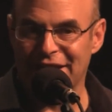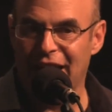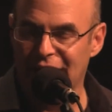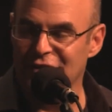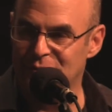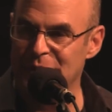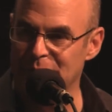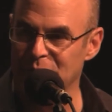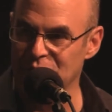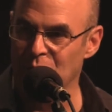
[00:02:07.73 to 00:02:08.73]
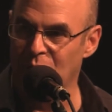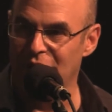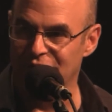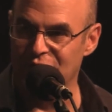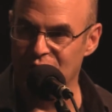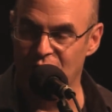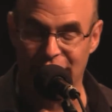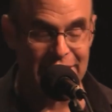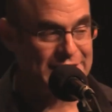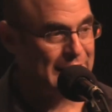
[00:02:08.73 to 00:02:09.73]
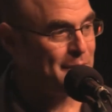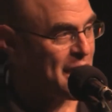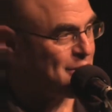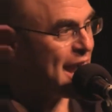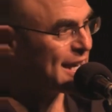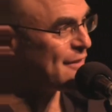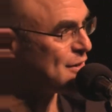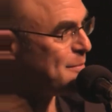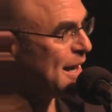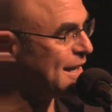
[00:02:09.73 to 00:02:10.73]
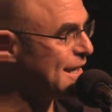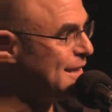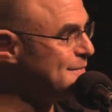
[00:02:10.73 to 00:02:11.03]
kind of people you want for your audience. Am I right, everybody?